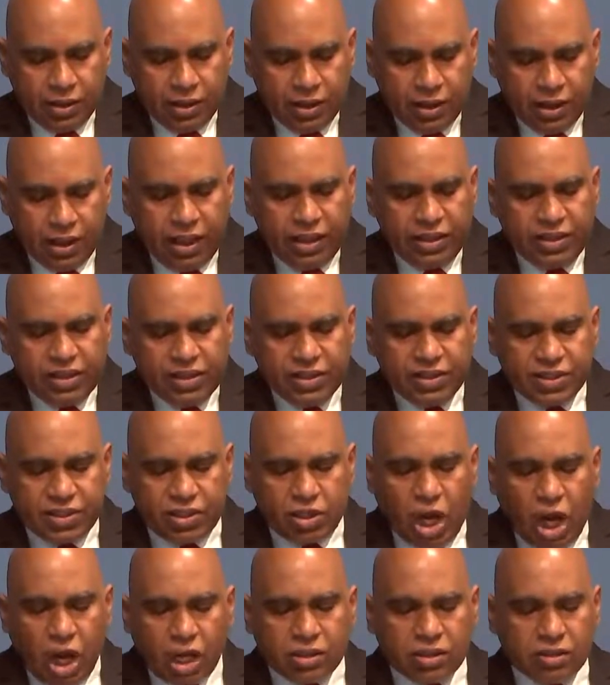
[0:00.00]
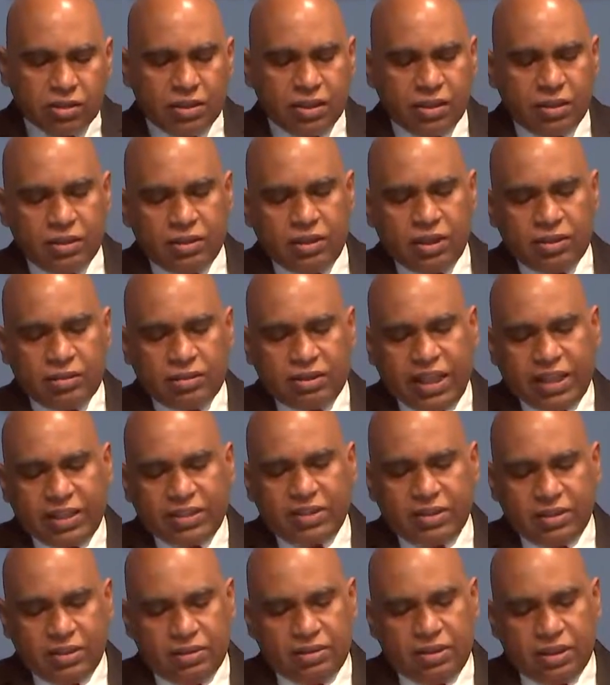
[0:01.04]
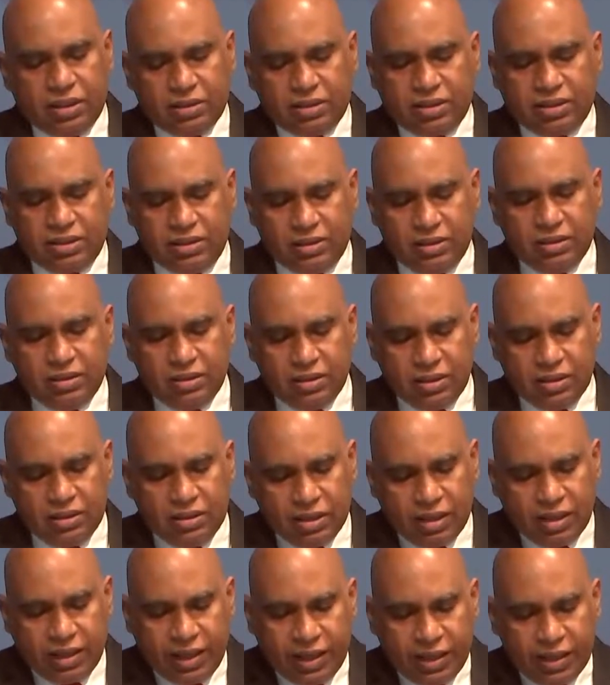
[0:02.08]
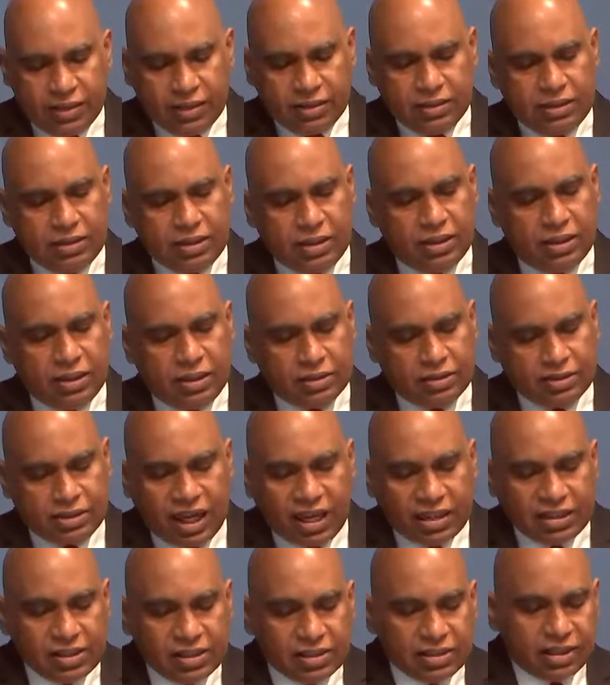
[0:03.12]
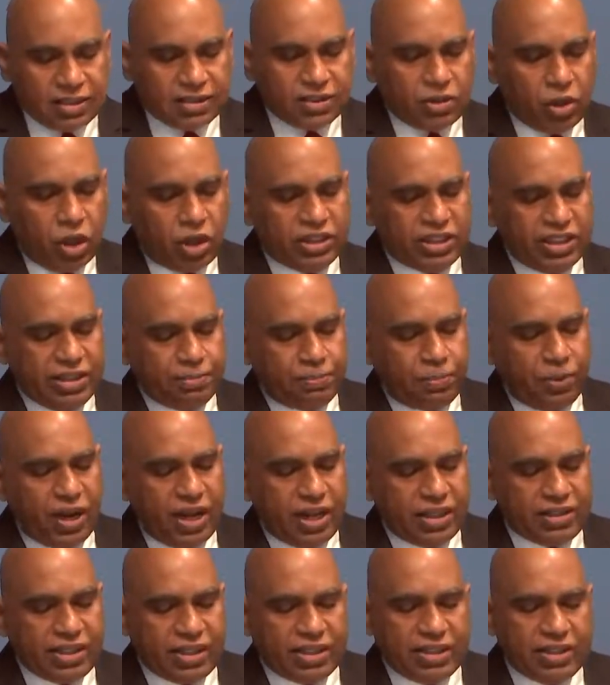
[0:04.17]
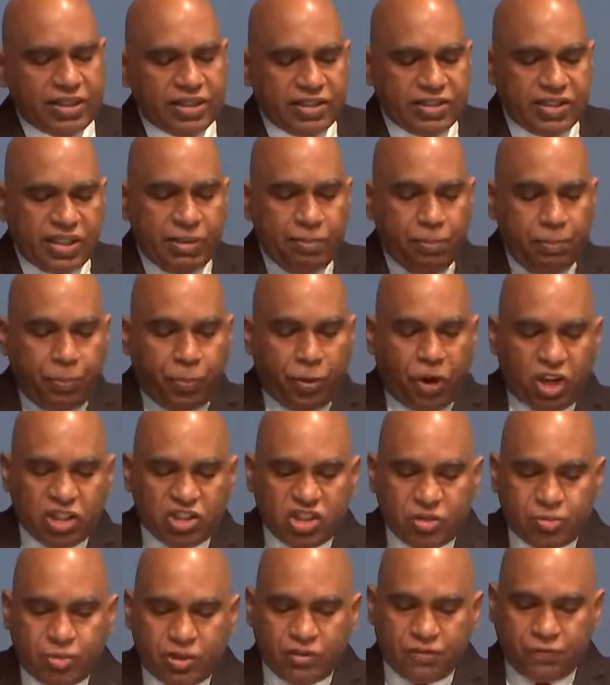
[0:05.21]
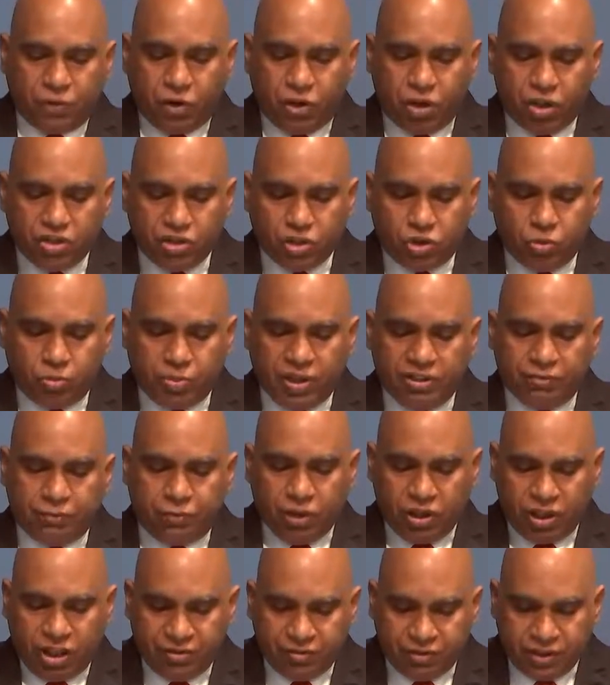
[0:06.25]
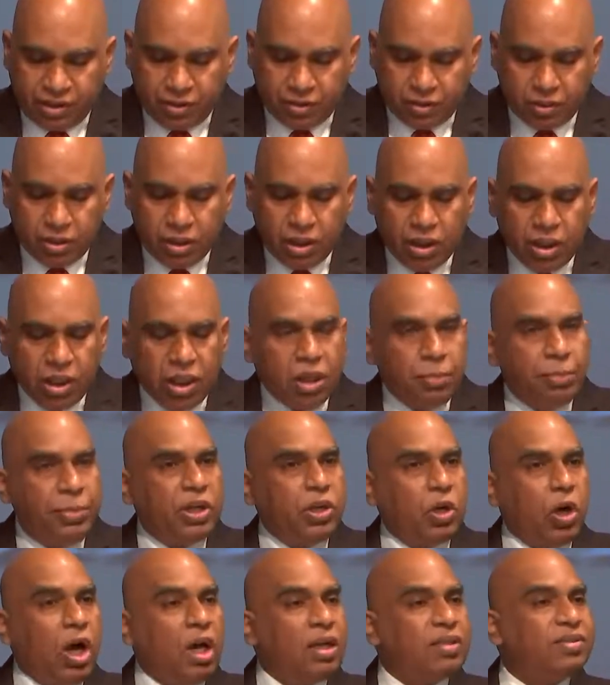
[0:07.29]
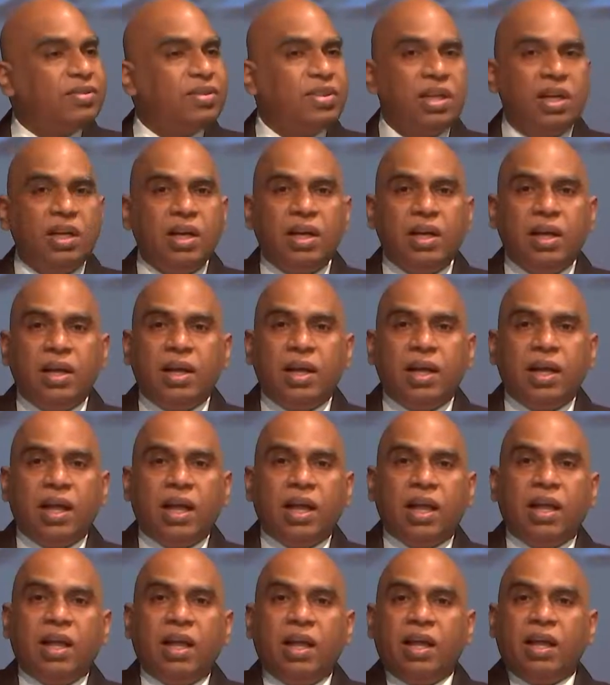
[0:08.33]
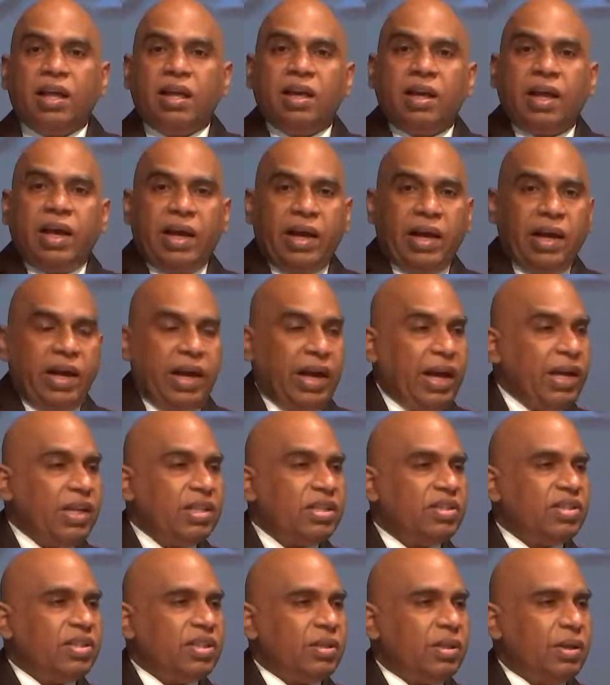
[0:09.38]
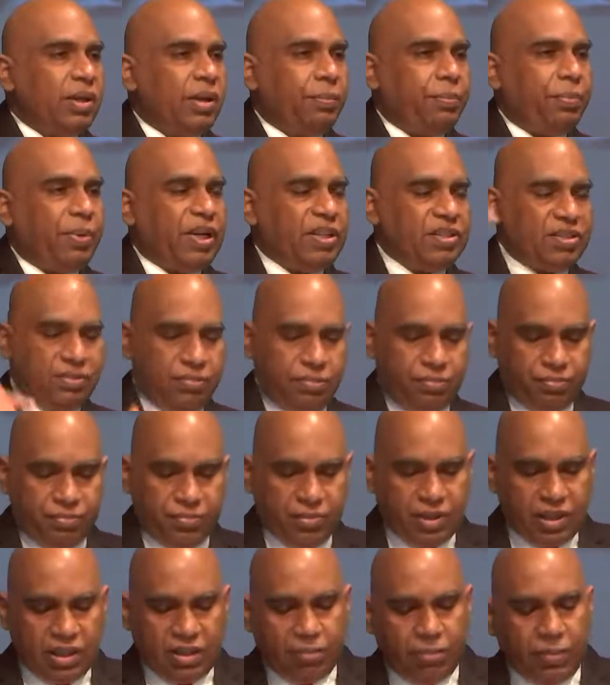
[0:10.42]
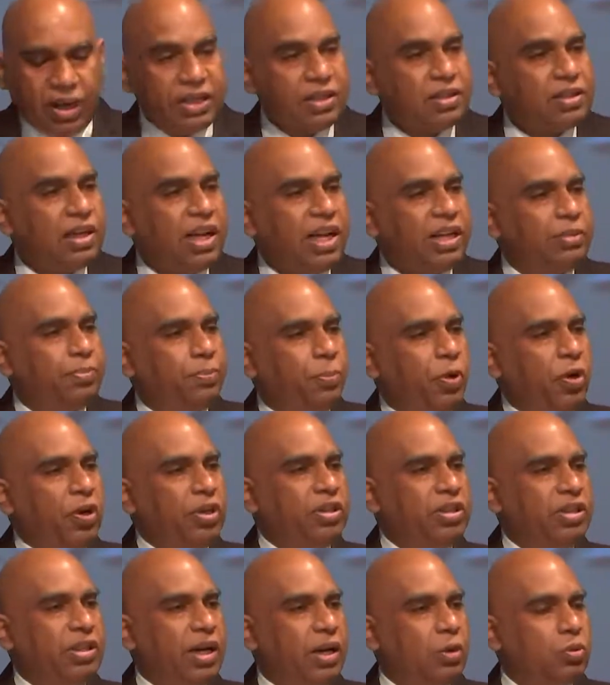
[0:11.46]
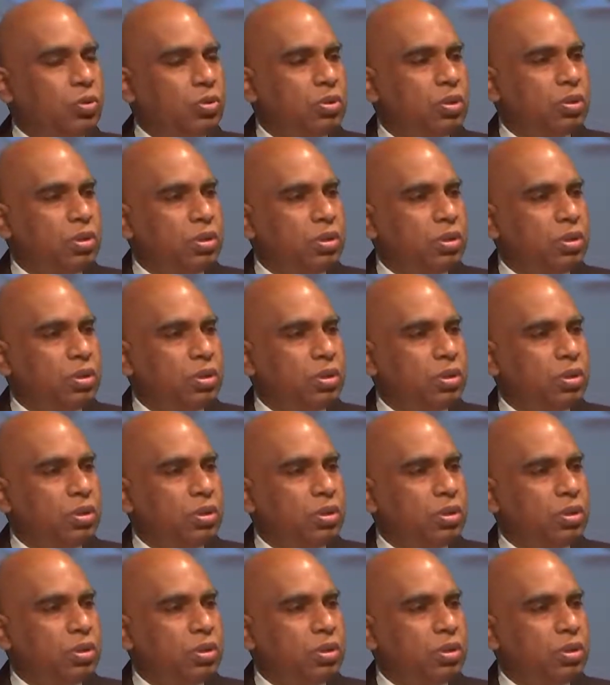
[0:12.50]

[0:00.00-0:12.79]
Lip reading: it is not the text, the title does not imply that it is impossible for us to be forgiven. Because, as Pastor Michael had pointed out,